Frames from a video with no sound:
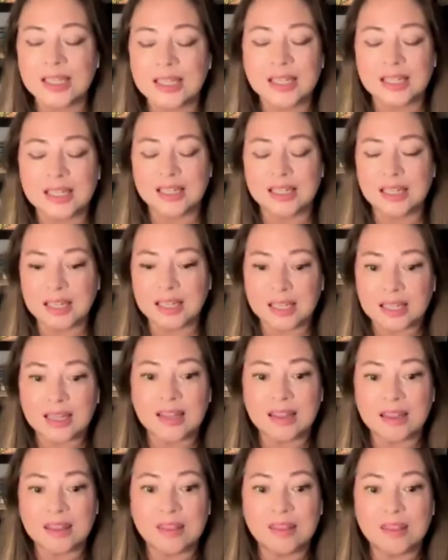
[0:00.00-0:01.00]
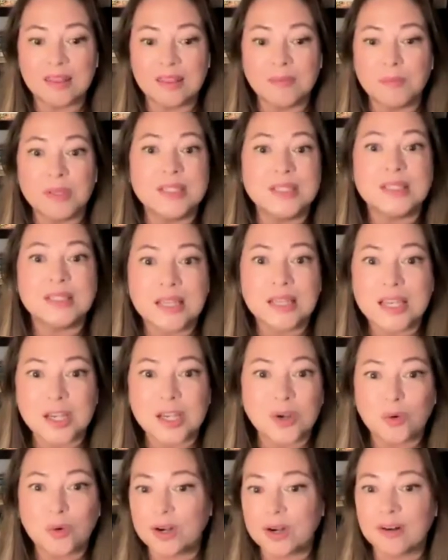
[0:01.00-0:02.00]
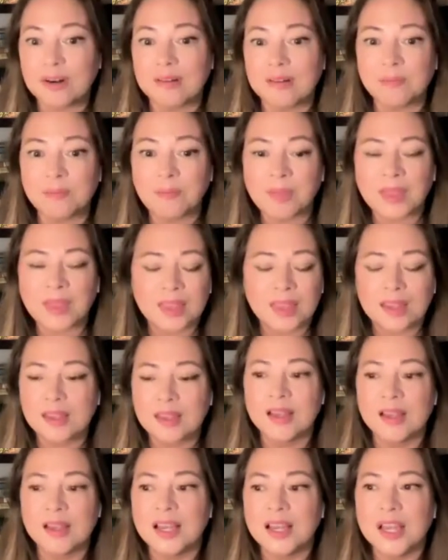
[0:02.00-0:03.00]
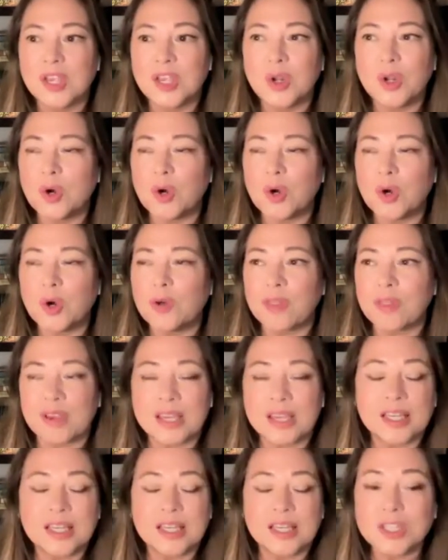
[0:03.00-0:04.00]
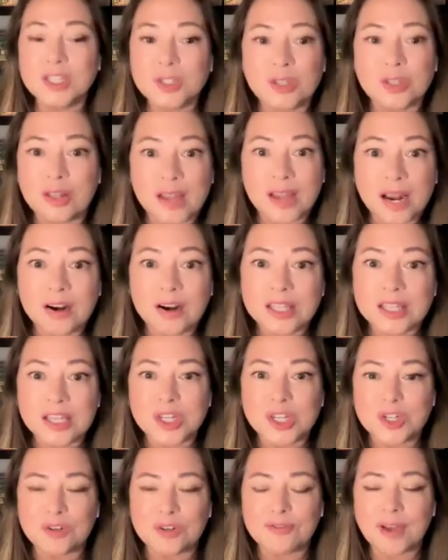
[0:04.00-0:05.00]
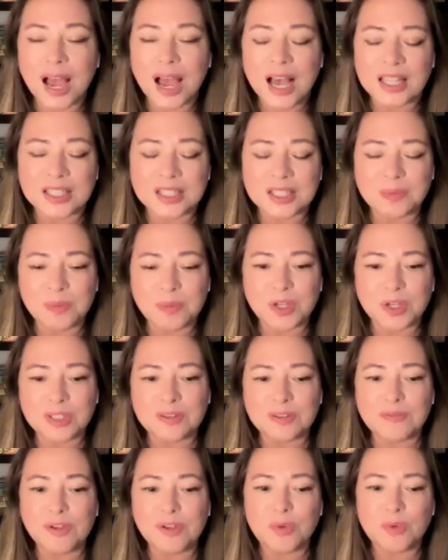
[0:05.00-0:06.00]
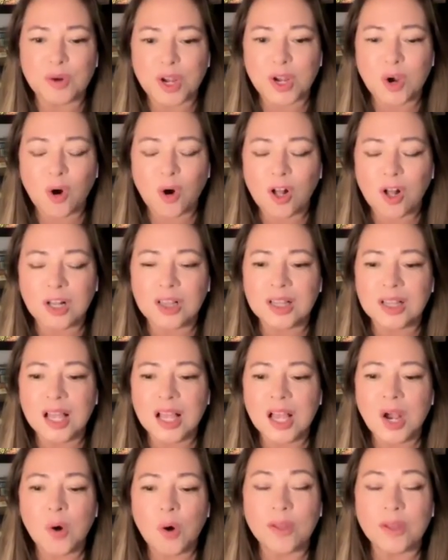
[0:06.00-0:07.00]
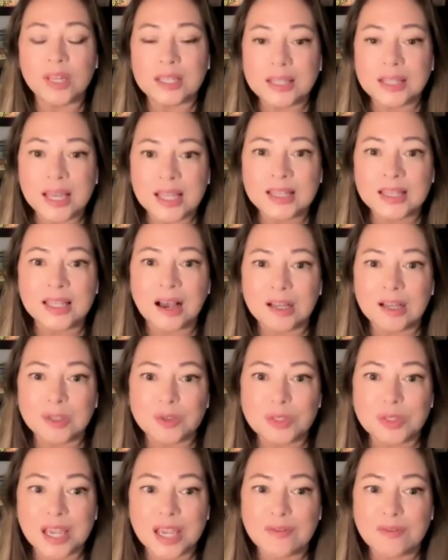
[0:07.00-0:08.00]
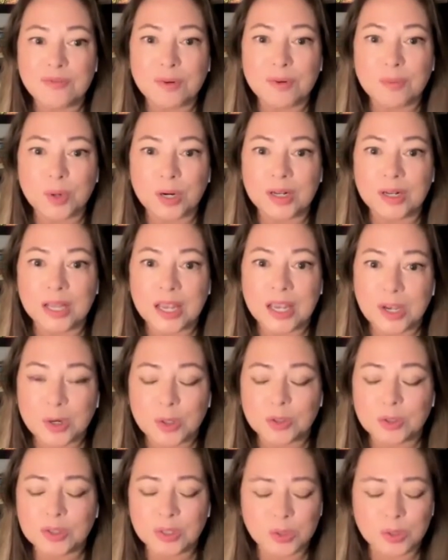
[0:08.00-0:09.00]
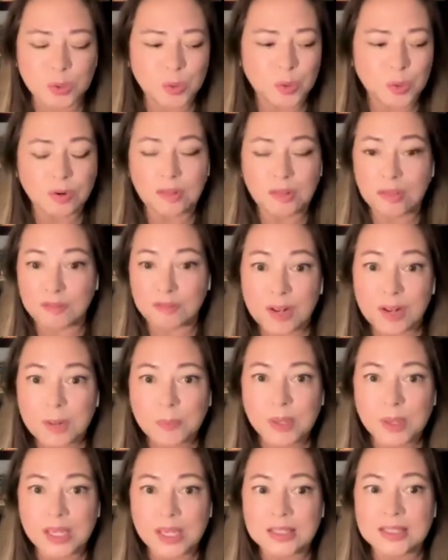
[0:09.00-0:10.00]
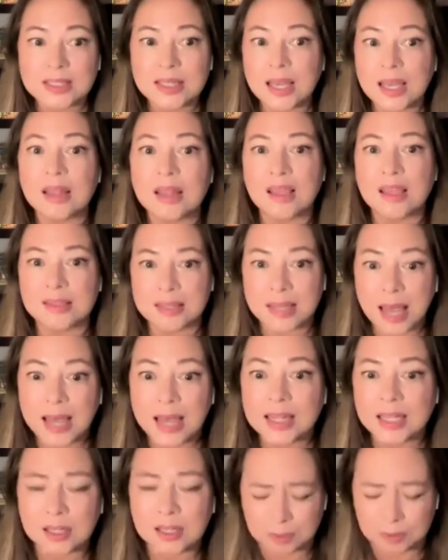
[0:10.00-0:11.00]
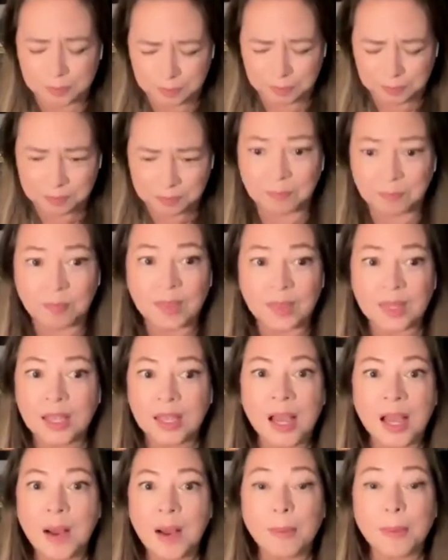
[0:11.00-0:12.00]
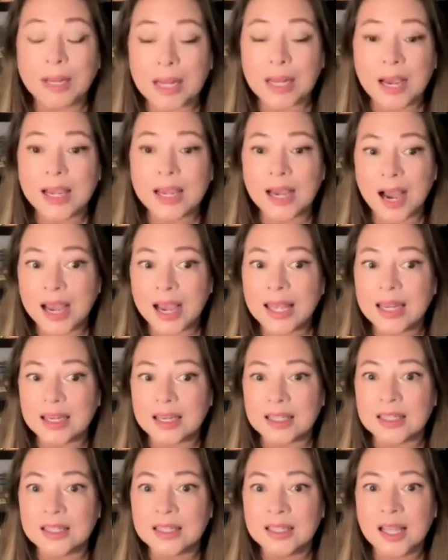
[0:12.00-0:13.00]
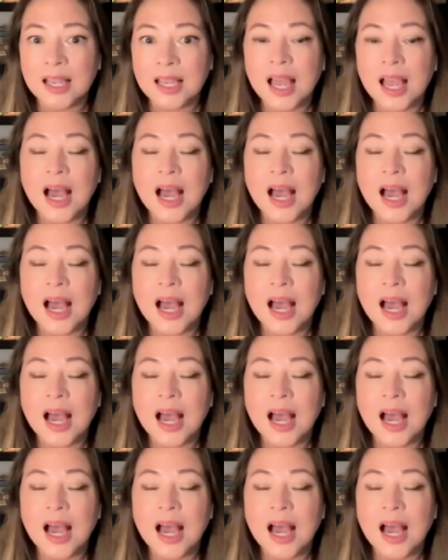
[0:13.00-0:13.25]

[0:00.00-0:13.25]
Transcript: in the mystique or the heritage of hats, because if you recall, when the 10 datus came from Borneo to the Philippines and they landed on Panay Island,